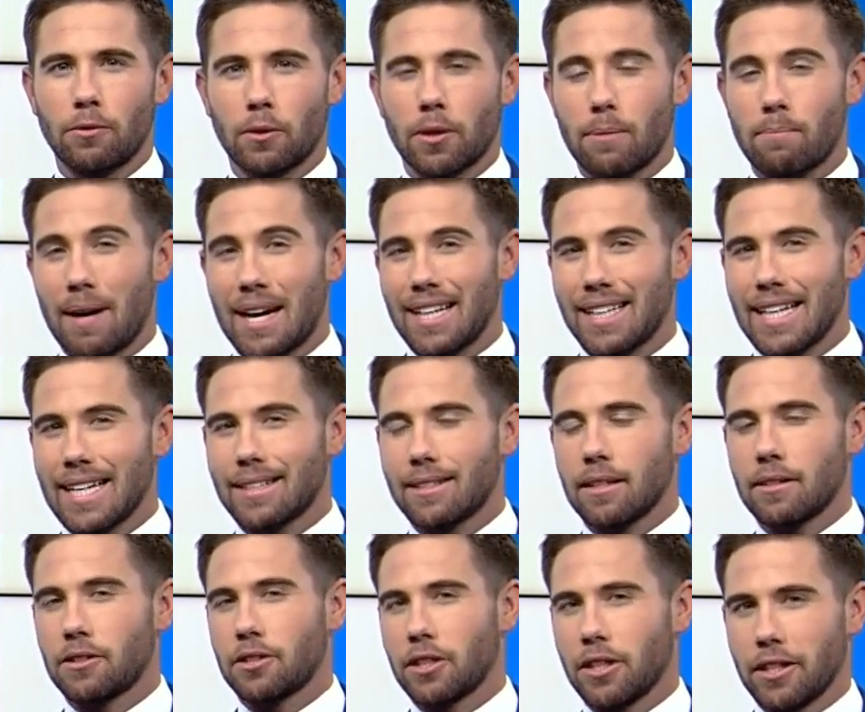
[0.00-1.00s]
Florida by
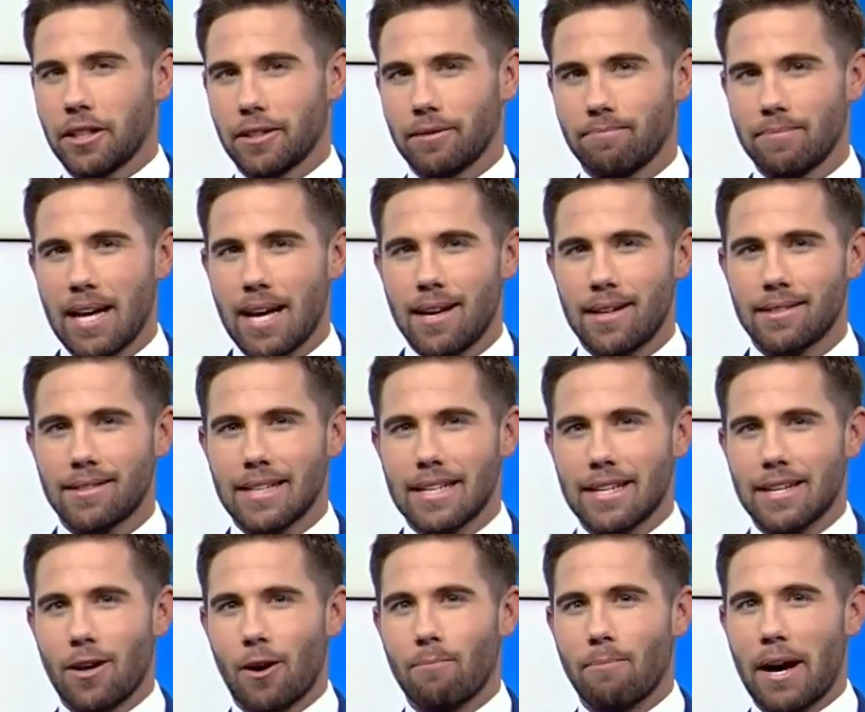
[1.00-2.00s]
late this year.
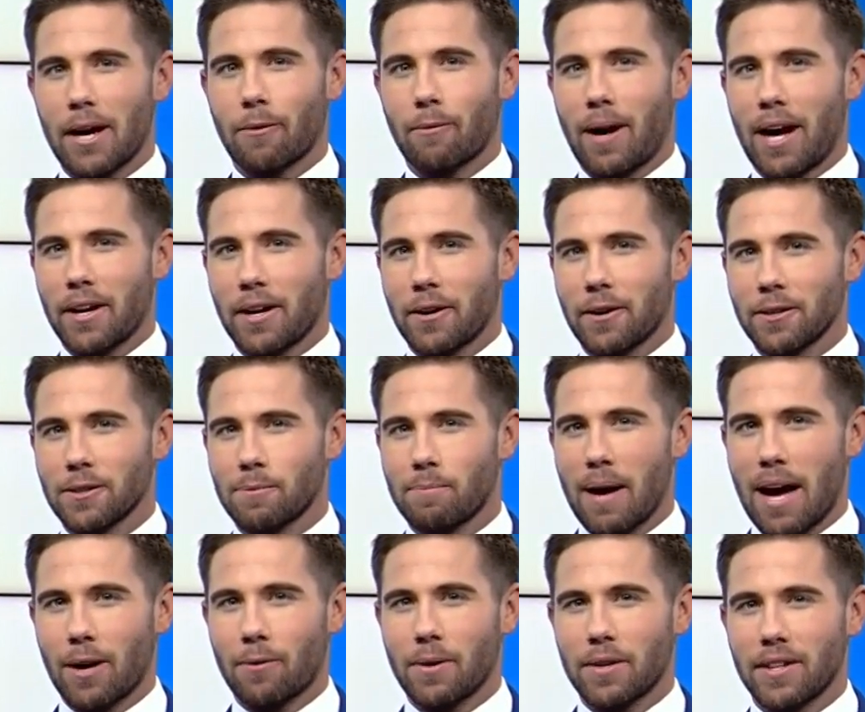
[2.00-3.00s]
CEO Mike Reininger is
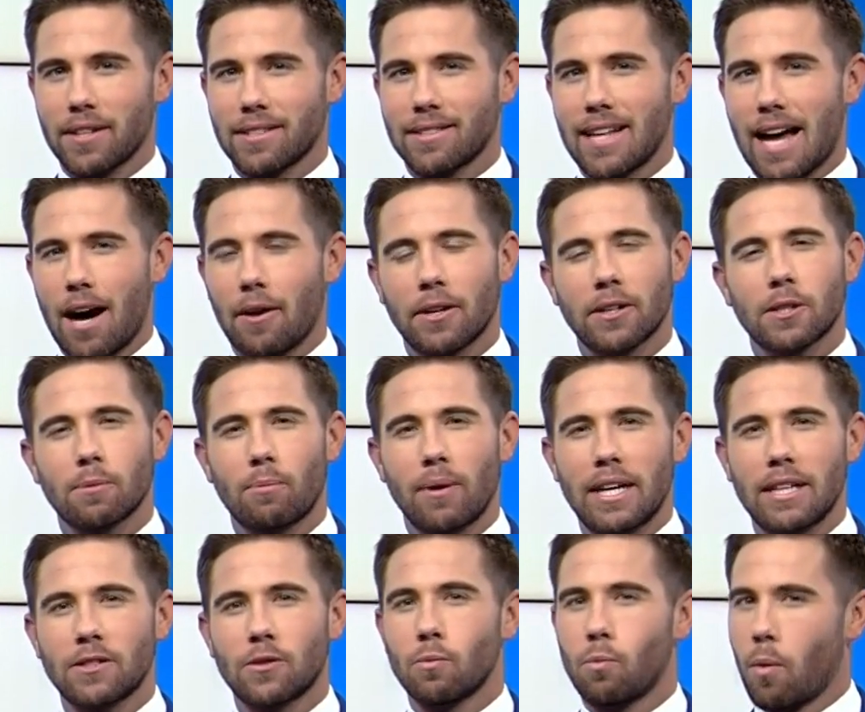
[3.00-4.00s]
back with us now and
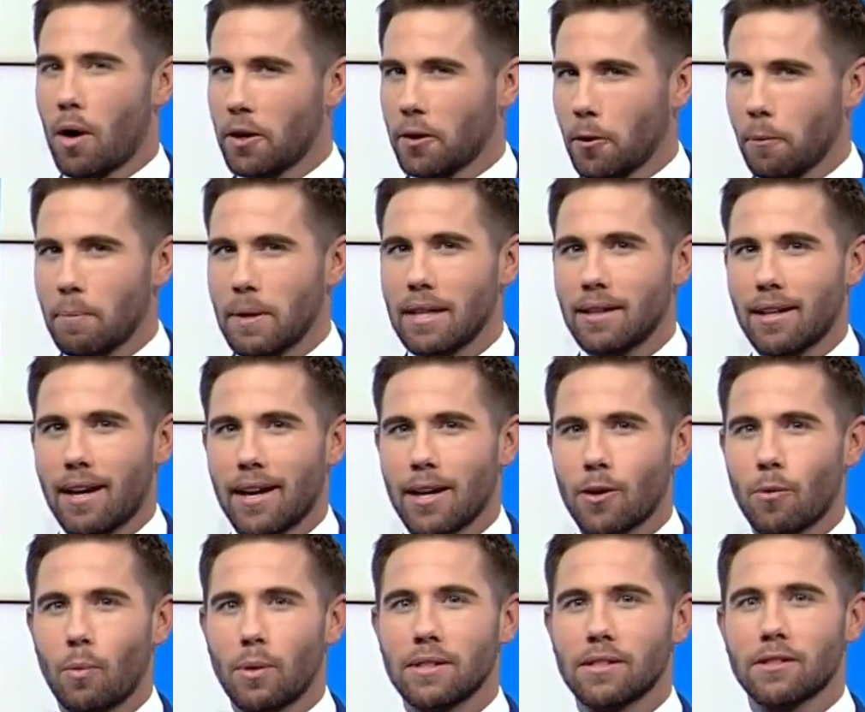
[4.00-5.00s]
explains what it'll be
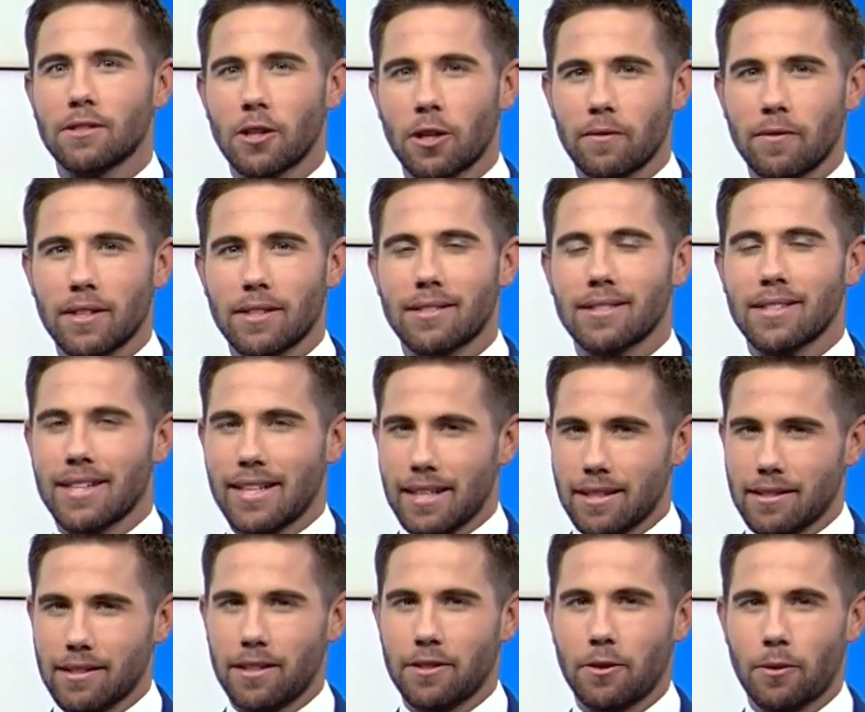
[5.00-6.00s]
like when service
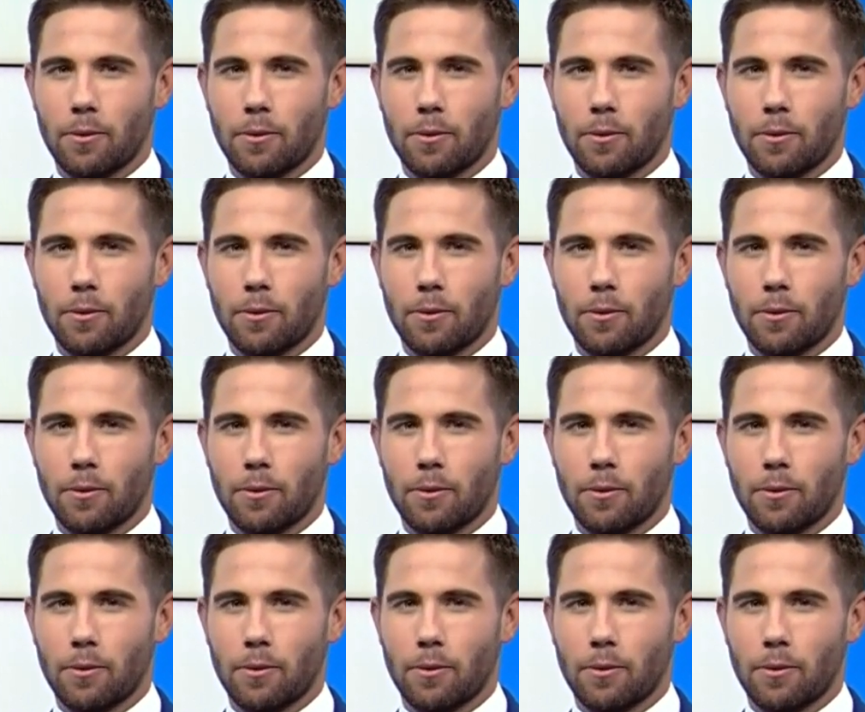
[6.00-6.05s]
gets